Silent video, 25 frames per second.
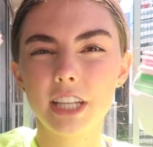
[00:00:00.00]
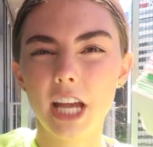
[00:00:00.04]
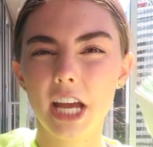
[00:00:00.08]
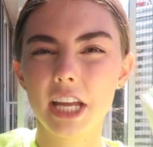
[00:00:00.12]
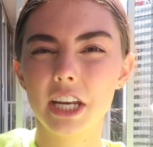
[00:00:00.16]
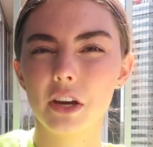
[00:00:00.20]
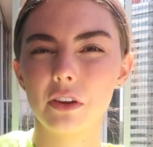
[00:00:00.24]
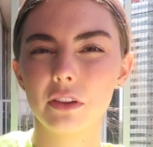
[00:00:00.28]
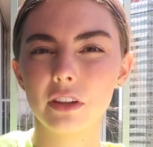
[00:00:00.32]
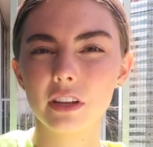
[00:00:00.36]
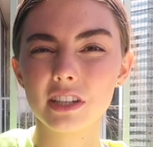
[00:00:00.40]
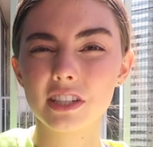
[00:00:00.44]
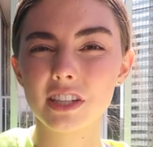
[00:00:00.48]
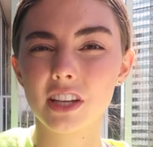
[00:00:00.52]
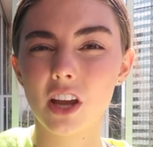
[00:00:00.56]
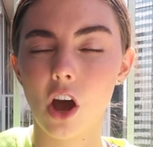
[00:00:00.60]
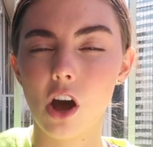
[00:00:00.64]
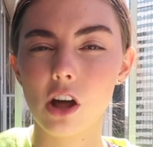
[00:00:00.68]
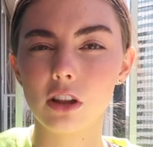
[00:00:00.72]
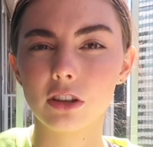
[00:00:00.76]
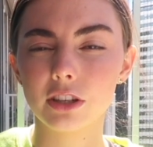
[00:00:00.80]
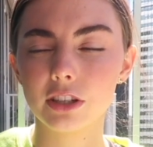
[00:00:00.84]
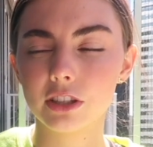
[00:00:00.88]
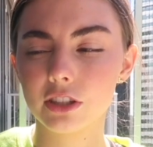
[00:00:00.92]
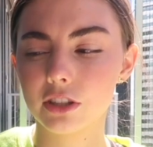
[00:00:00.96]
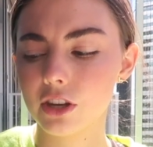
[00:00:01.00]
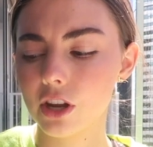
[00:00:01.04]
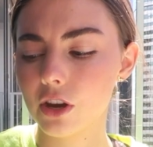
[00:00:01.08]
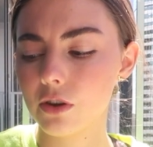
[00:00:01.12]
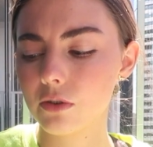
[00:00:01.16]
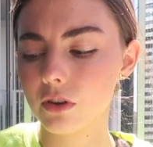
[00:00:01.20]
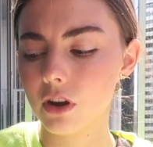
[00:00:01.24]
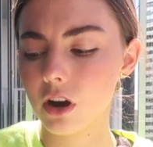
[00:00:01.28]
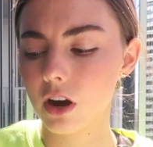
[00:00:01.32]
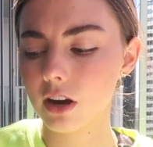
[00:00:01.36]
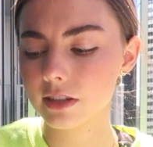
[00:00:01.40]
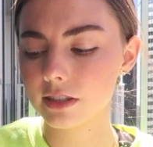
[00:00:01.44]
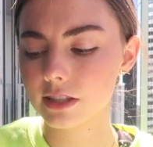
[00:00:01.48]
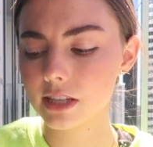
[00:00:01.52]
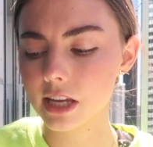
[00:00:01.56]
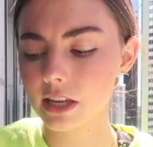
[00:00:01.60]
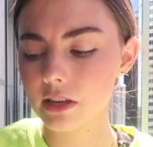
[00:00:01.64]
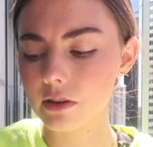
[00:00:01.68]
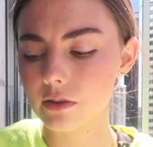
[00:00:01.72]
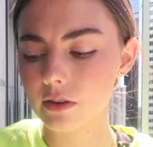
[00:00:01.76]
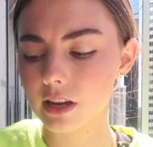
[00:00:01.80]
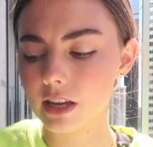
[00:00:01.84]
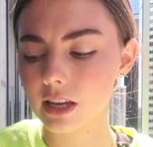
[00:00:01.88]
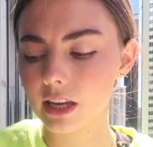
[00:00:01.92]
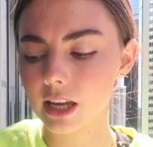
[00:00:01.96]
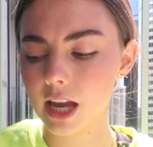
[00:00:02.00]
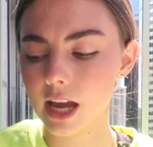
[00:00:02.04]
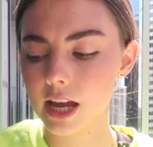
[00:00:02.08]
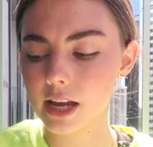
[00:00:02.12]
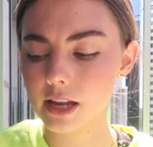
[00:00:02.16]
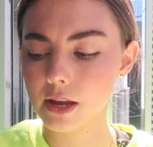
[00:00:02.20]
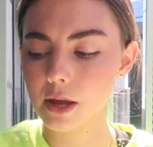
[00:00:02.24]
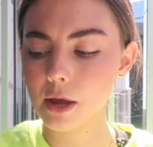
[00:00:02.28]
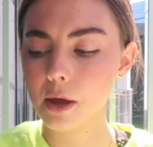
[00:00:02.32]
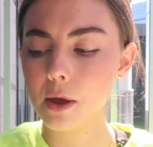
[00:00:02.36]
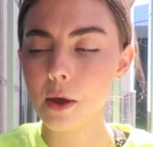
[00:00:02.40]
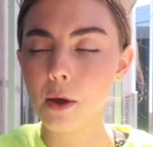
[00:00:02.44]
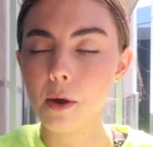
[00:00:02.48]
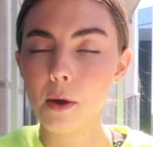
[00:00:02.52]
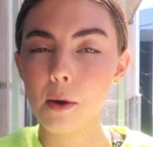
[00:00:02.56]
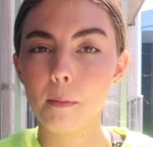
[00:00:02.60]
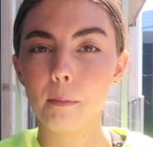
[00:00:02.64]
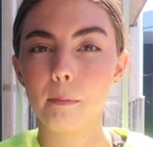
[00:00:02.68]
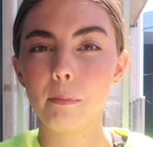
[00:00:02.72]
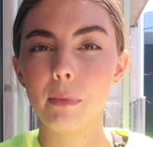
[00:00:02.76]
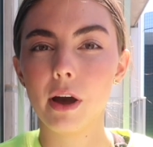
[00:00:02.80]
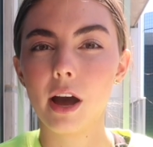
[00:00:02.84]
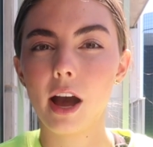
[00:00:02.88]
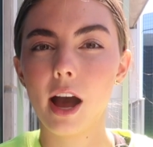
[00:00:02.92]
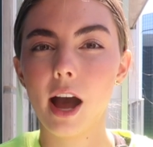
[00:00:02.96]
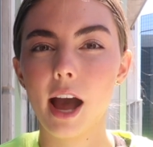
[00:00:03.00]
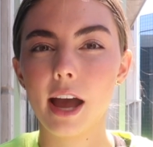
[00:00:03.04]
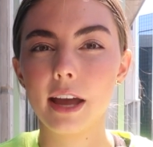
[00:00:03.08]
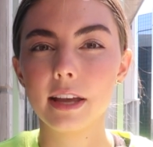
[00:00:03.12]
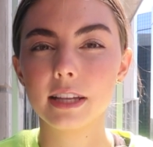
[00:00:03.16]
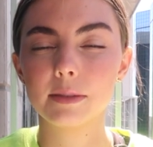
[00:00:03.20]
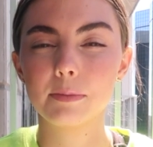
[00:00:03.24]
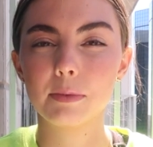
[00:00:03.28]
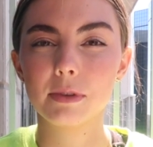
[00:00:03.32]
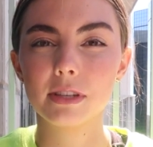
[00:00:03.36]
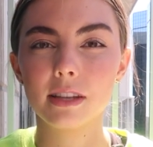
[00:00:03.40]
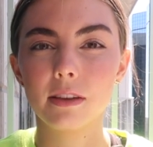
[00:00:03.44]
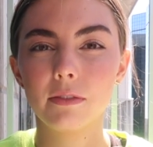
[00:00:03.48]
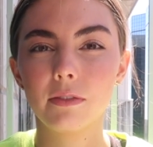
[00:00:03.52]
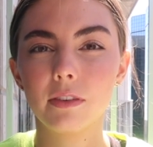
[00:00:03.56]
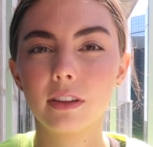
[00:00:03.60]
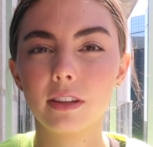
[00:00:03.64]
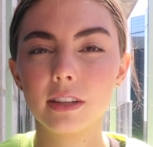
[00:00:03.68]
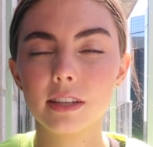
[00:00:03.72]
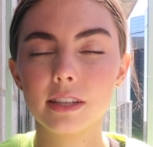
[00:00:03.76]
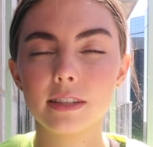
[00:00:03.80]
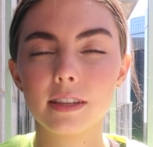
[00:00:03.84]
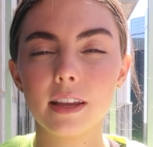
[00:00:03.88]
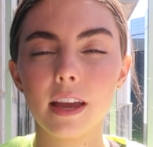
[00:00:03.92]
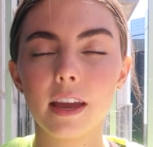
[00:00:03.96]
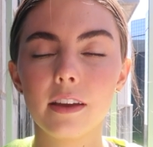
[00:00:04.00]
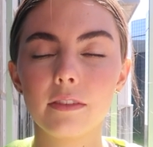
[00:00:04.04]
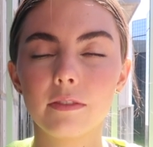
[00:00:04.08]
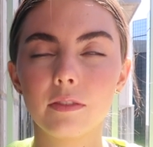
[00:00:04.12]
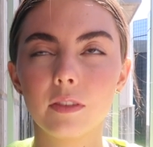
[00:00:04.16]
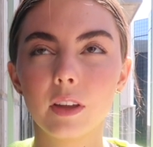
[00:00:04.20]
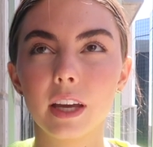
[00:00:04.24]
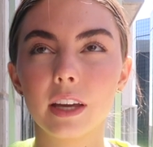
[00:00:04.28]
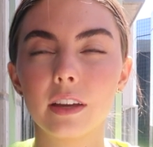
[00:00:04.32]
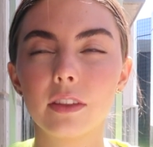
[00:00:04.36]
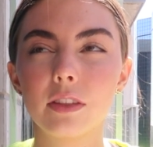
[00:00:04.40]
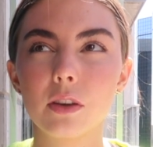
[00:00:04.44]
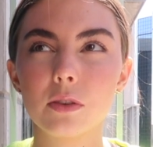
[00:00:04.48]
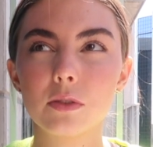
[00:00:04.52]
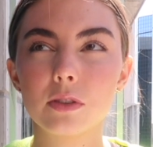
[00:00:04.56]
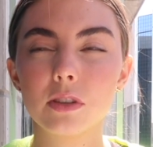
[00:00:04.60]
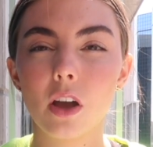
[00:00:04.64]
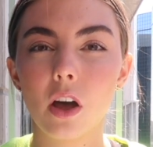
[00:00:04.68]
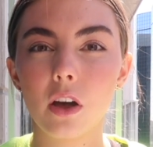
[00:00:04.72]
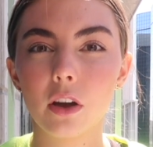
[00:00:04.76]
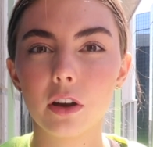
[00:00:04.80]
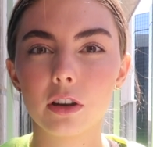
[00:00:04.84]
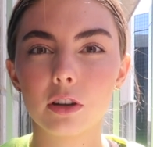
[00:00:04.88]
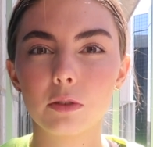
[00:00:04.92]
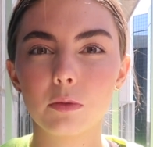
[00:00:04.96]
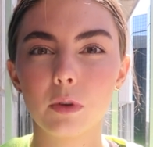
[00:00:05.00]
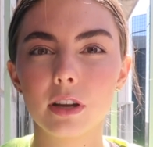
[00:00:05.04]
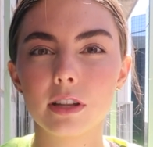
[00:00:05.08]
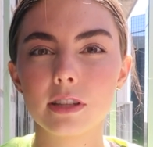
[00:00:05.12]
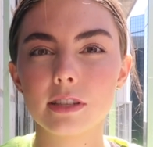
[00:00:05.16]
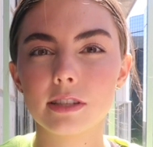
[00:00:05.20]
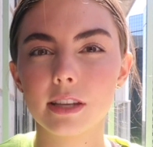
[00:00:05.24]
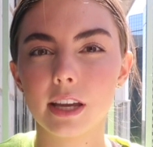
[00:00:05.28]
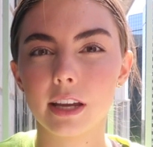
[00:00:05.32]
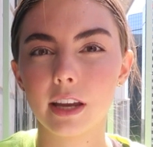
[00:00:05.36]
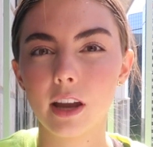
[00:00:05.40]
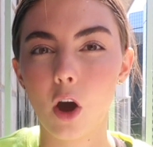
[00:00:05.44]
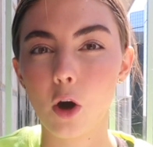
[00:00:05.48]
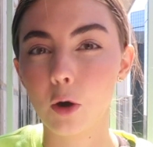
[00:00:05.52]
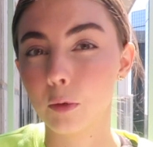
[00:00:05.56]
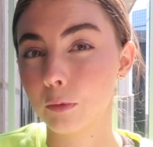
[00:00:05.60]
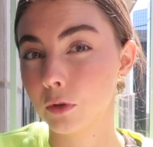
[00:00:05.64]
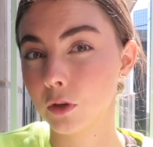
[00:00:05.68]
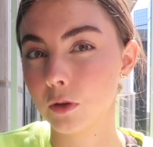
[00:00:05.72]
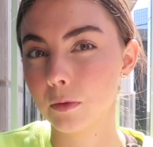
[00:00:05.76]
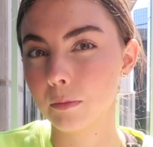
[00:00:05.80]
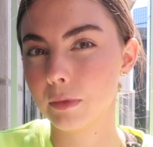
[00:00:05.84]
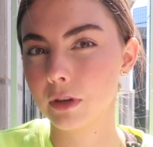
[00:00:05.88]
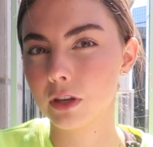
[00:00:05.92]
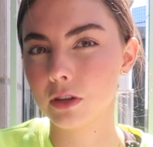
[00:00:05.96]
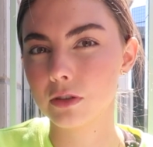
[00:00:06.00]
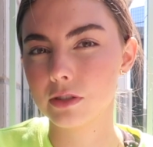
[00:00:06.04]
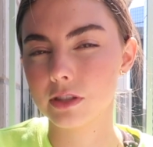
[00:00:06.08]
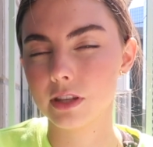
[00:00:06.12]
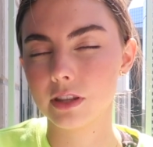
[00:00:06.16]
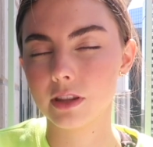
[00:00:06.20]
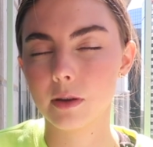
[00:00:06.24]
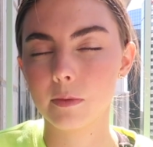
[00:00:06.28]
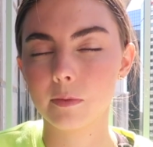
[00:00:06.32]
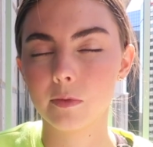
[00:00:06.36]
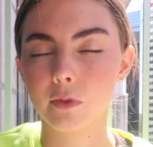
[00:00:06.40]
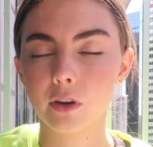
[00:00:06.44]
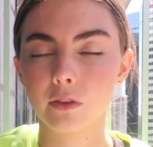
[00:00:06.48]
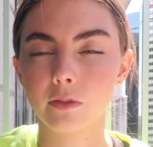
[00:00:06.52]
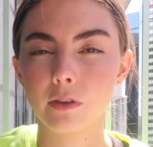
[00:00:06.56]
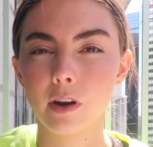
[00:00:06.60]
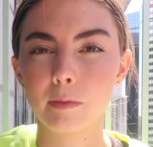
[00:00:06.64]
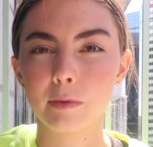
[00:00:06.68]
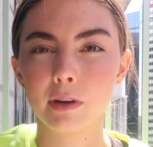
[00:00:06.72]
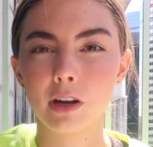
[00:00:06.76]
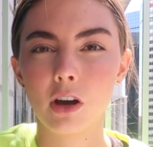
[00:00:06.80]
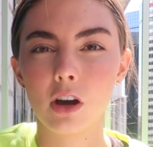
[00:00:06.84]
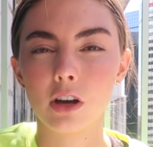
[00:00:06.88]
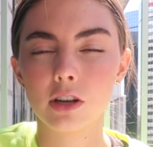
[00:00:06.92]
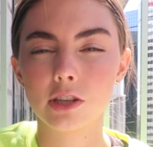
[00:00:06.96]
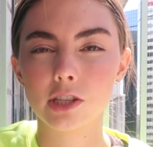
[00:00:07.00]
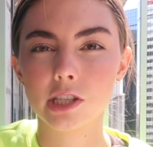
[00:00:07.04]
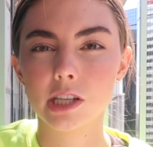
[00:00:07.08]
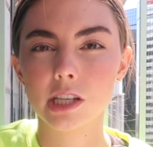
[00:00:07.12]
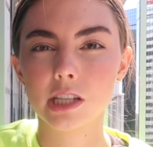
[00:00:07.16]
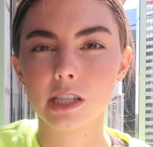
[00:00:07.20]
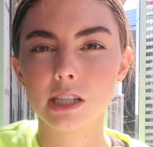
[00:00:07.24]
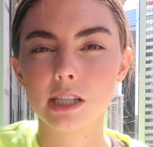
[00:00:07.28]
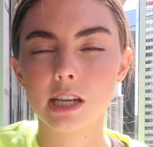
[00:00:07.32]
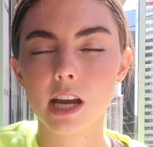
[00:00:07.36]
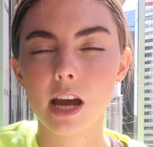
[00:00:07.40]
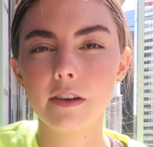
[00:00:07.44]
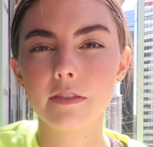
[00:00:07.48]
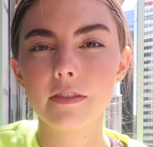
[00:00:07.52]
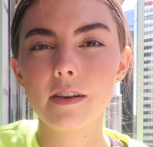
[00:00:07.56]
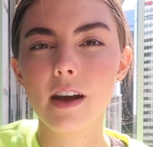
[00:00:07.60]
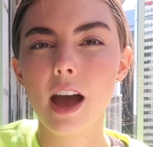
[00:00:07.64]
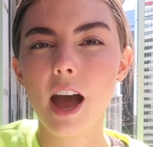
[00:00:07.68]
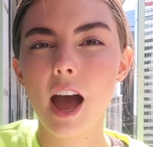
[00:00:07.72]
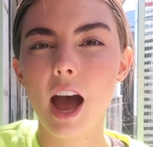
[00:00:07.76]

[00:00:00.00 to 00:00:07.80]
I know there's colored note cards that you can get, but I specifically save those colored ones. I'll be using them for pharmacology and stuff.